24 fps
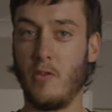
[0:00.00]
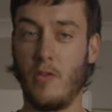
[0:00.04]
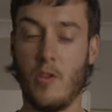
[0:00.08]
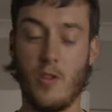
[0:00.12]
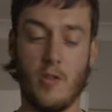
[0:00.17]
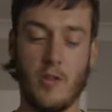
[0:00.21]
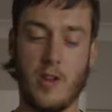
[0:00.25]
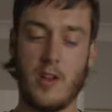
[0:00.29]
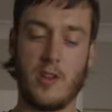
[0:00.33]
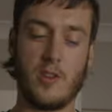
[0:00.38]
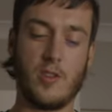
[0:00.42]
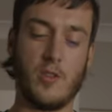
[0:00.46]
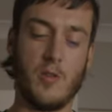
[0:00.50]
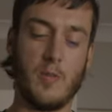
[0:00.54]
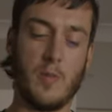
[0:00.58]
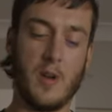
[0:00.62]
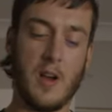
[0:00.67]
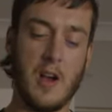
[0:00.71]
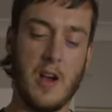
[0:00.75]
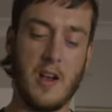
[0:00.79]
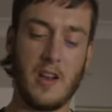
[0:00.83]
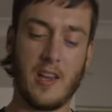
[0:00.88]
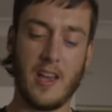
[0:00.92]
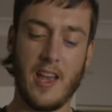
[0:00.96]
the Royal National
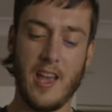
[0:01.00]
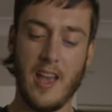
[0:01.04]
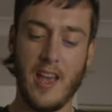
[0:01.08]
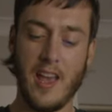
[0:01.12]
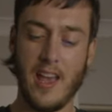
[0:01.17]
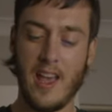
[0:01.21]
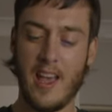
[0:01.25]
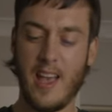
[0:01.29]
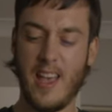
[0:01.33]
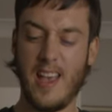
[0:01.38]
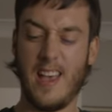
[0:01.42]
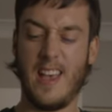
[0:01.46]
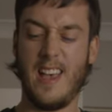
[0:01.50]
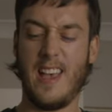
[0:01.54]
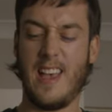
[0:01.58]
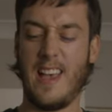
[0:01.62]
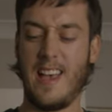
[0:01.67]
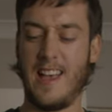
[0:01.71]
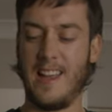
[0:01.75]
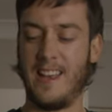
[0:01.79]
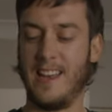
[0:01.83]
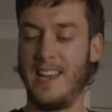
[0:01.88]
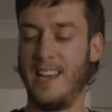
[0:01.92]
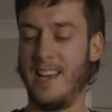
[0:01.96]
Park,
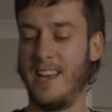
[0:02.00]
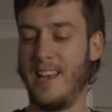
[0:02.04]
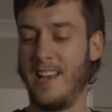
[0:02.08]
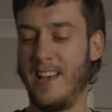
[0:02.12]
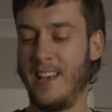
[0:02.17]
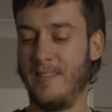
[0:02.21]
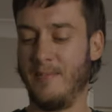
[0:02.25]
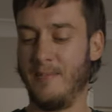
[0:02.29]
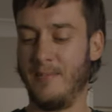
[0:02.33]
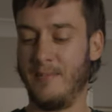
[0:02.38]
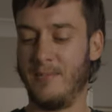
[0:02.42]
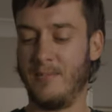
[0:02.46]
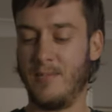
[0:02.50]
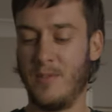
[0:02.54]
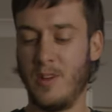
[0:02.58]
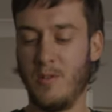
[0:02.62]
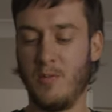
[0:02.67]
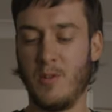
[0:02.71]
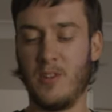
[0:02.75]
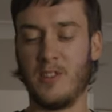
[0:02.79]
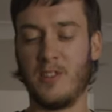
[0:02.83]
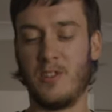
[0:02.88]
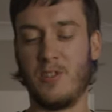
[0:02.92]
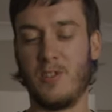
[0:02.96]
and it um, it
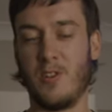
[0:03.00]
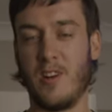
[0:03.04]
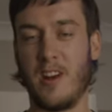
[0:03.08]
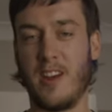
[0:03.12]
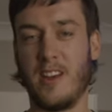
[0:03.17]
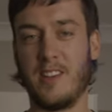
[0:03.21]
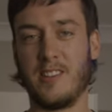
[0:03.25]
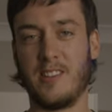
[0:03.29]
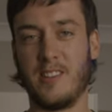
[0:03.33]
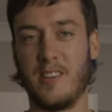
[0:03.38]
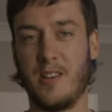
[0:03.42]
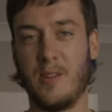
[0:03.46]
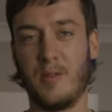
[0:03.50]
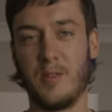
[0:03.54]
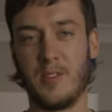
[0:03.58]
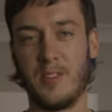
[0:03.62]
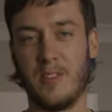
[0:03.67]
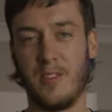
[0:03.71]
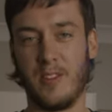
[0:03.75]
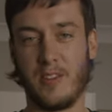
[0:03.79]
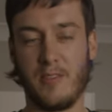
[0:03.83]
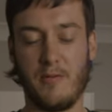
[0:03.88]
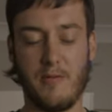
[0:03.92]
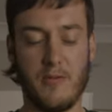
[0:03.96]
wasn't great, so I
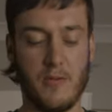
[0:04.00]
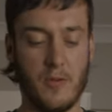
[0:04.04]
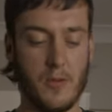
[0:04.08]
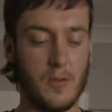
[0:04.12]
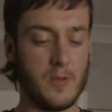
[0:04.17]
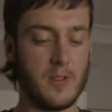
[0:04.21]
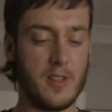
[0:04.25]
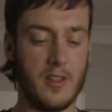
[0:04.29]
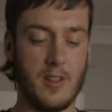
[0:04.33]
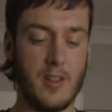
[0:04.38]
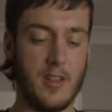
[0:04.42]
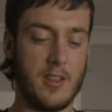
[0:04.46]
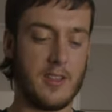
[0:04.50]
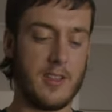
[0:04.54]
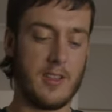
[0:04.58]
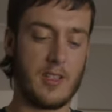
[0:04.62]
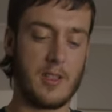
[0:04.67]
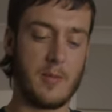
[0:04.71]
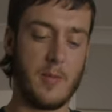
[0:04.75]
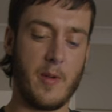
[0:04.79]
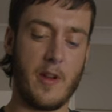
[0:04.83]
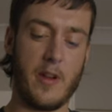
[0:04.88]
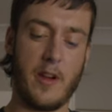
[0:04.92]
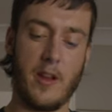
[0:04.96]
wasn't looking forward to this
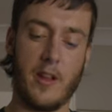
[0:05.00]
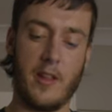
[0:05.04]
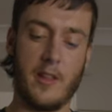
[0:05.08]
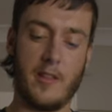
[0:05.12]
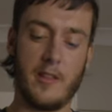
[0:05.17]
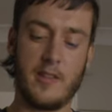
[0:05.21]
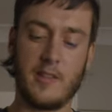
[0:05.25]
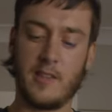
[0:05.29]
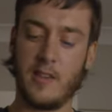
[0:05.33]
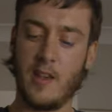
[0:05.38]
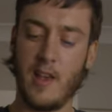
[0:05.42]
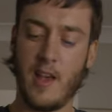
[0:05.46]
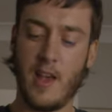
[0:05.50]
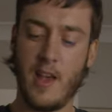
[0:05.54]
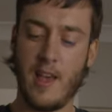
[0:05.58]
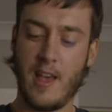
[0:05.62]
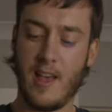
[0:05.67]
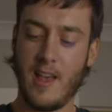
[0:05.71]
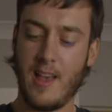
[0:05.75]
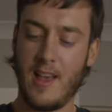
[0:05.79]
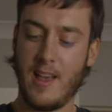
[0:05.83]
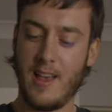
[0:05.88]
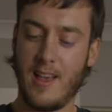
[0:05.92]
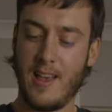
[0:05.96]
experience
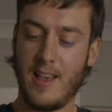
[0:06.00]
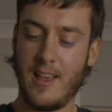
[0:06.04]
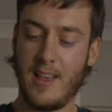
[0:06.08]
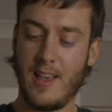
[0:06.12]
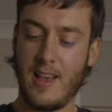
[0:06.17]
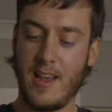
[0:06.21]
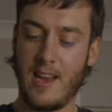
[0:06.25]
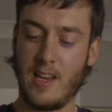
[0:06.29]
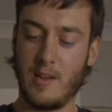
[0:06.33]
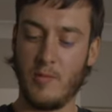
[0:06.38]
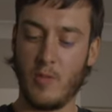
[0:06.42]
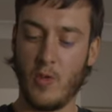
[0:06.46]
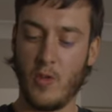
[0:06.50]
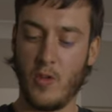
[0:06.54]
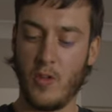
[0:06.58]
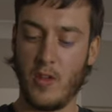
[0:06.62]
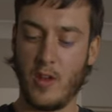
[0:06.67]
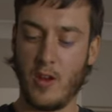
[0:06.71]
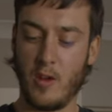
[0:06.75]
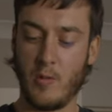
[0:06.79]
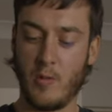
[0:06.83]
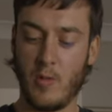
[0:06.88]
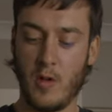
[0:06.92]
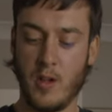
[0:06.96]
any more
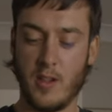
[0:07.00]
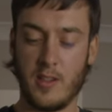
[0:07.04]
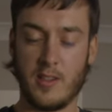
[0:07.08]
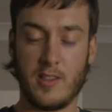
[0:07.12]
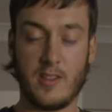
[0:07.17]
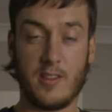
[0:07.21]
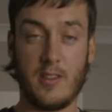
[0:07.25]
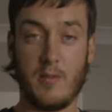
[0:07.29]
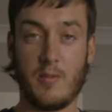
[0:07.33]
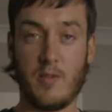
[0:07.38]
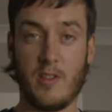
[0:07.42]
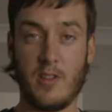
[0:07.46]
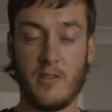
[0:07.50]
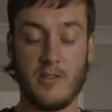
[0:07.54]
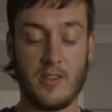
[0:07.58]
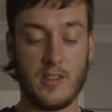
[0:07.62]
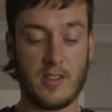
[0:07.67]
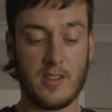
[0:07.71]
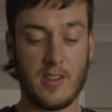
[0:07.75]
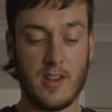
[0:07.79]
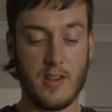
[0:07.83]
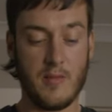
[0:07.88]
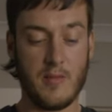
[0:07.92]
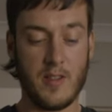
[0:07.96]
than I was the
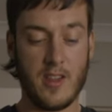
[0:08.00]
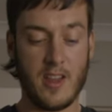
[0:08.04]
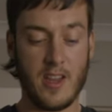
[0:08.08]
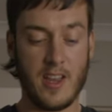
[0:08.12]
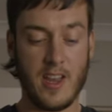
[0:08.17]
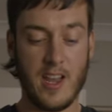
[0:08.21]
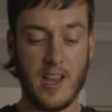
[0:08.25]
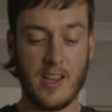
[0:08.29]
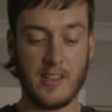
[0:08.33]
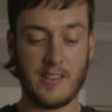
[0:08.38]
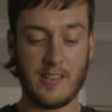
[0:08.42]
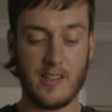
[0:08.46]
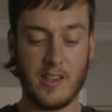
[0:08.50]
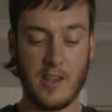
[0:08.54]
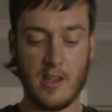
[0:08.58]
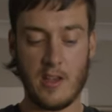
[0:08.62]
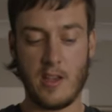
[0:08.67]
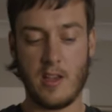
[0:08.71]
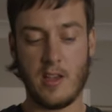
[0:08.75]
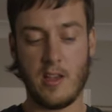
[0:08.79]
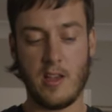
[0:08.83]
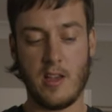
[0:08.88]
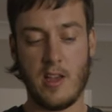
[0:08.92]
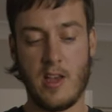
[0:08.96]
previous time that I ate
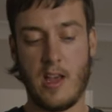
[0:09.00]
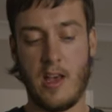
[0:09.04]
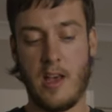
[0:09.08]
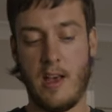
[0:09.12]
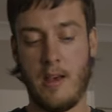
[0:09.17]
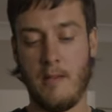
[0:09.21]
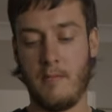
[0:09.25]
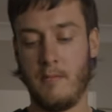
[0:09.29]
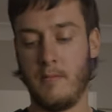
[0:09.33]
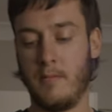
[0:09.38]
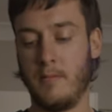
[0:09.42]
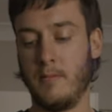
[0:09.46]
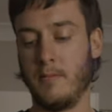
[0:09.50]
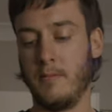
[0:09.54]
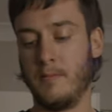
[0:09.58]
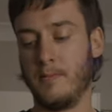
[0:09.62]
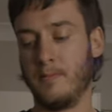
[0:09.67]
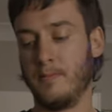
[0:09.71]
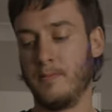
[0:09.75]
it. Um,